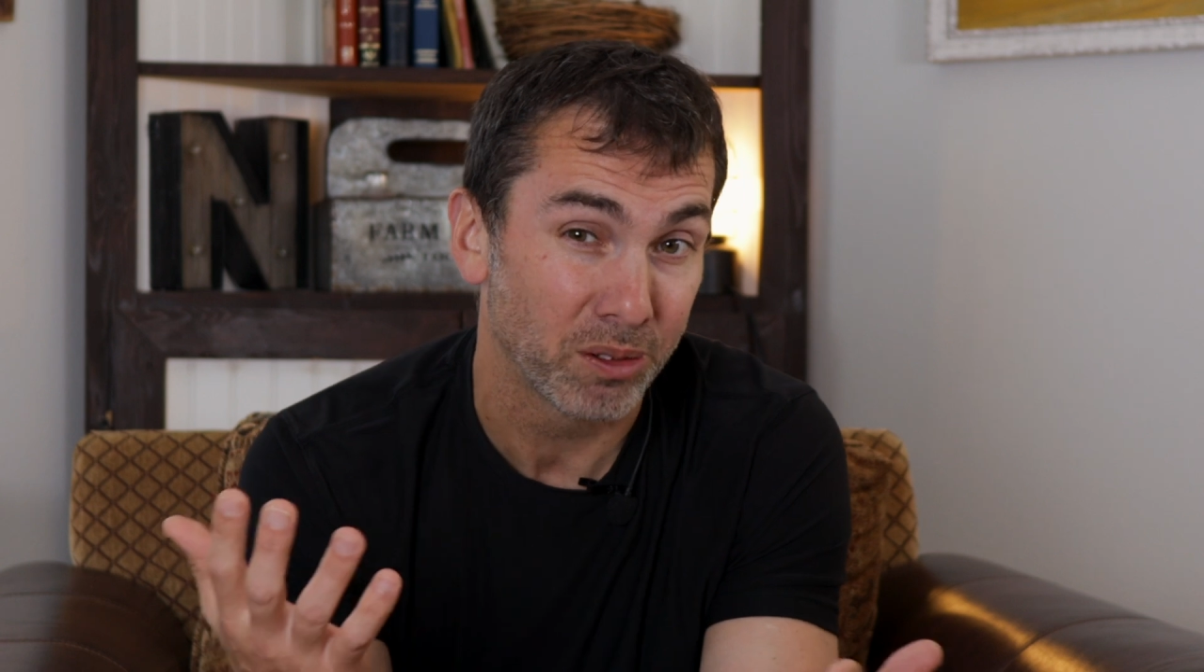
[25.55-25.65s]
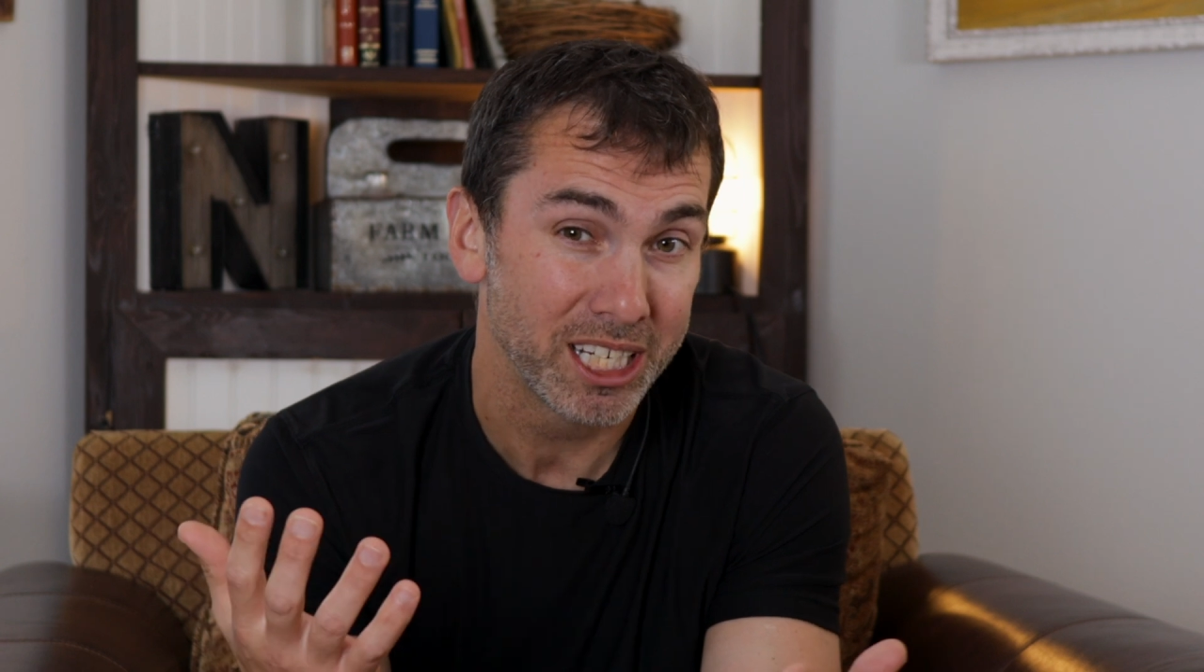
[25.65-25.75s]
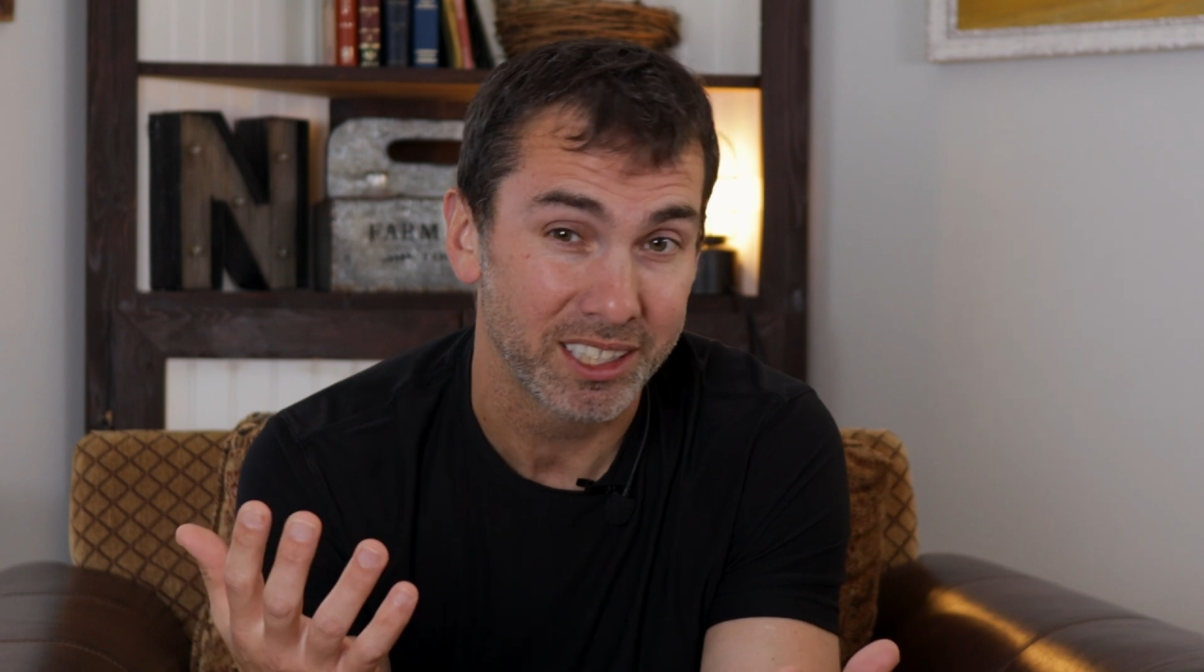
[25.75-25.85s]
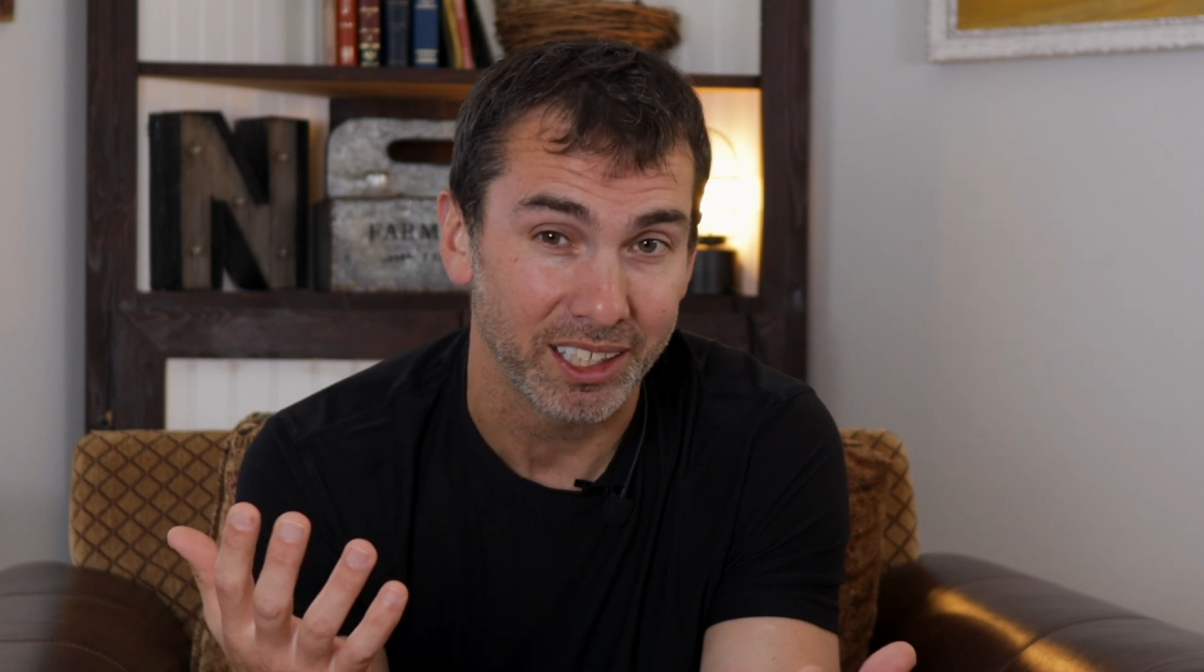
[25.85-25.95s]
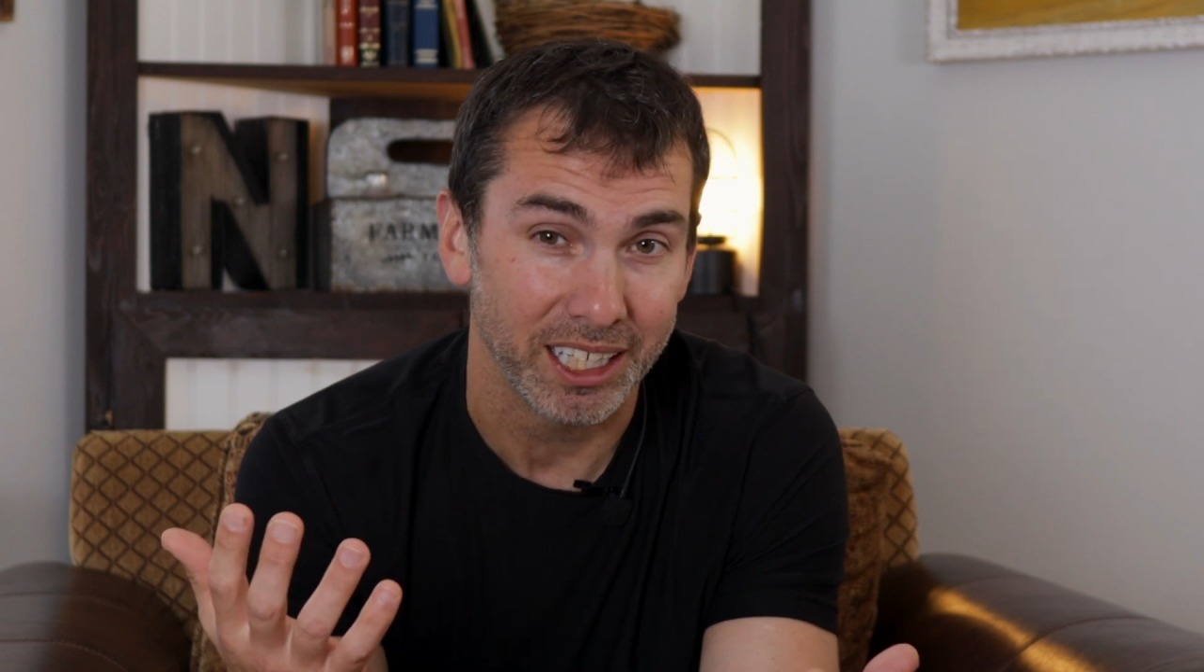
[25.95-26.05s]

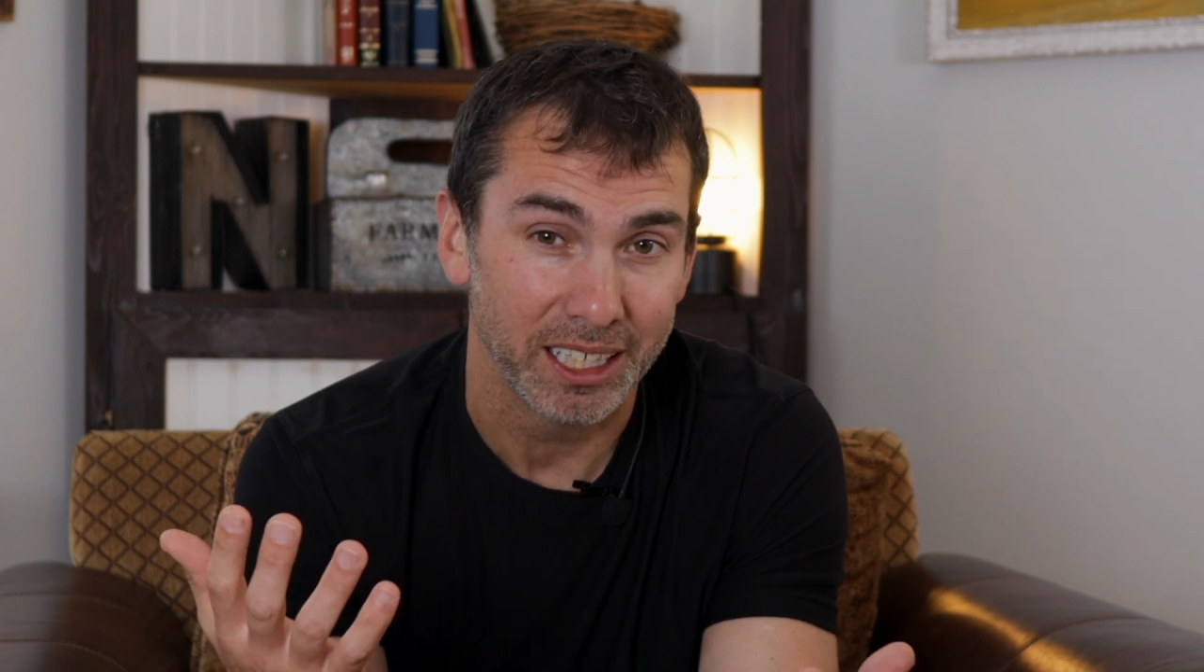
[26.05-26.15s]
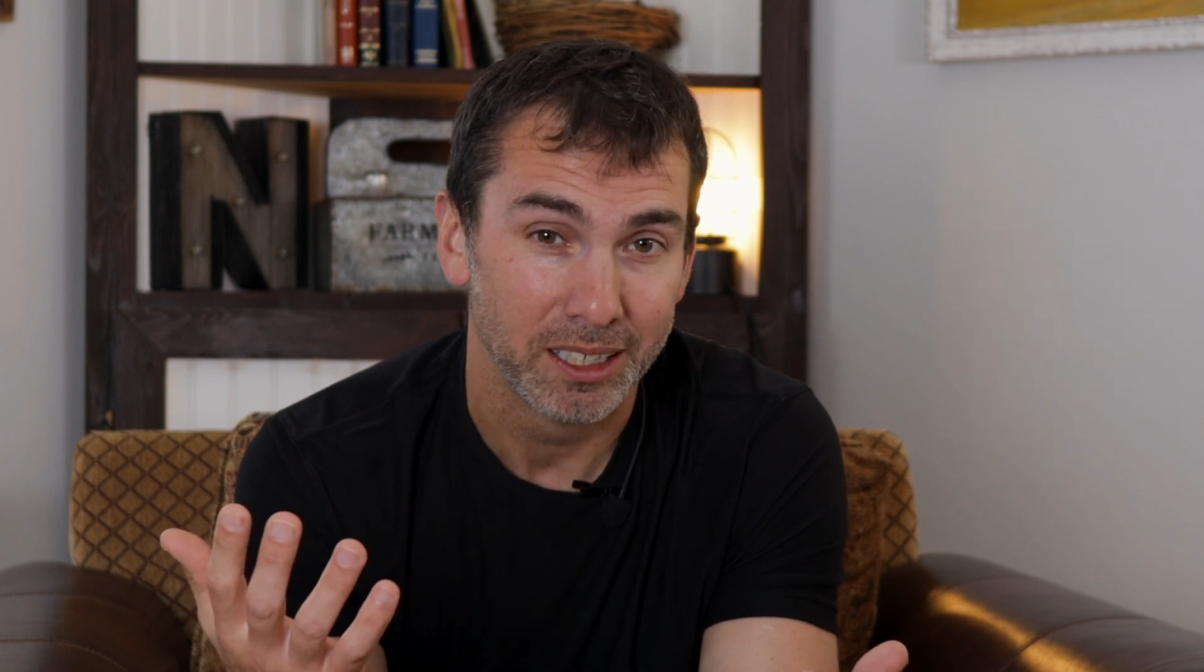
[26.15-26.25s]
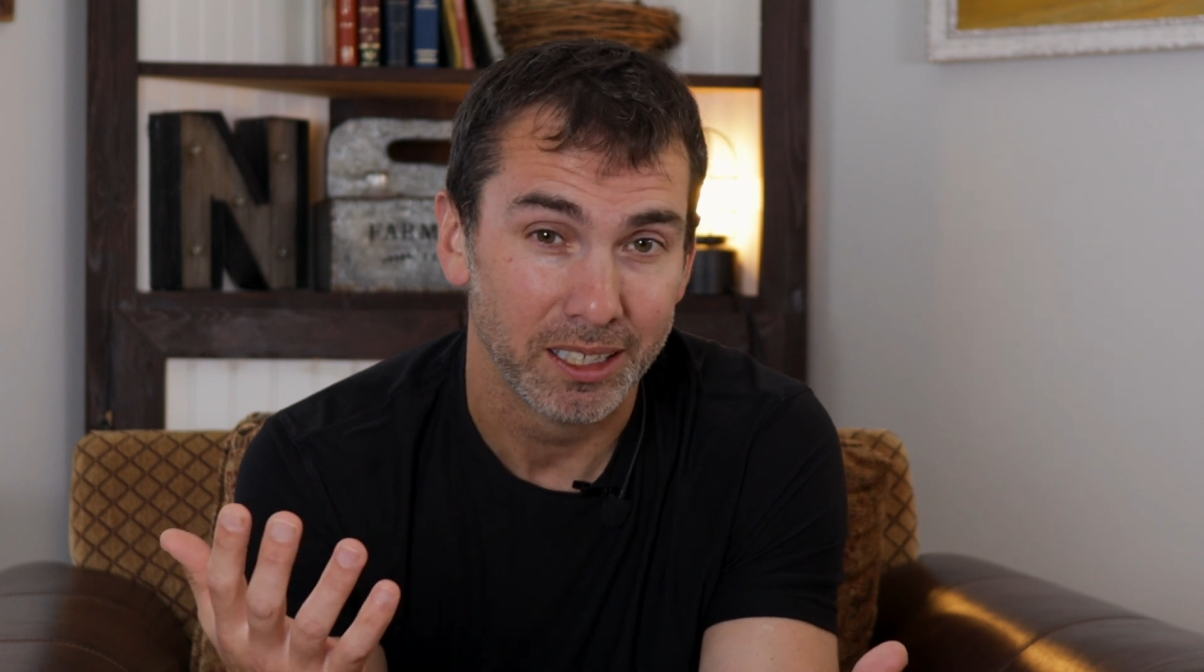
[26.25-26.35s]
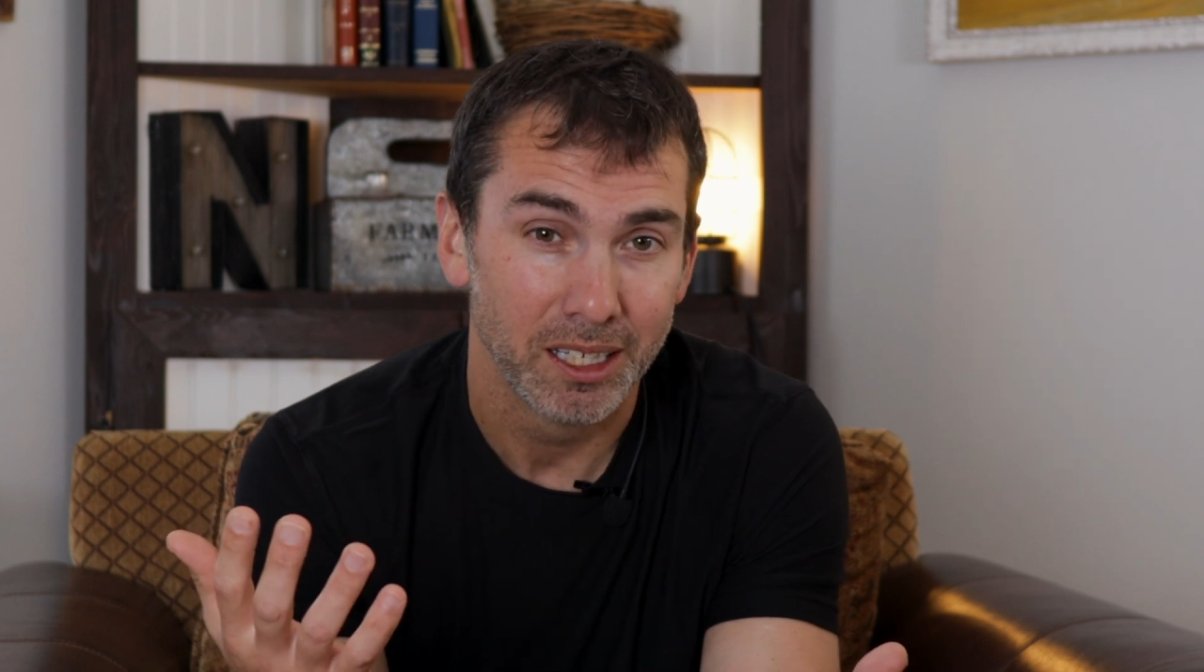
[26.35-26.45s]
recently.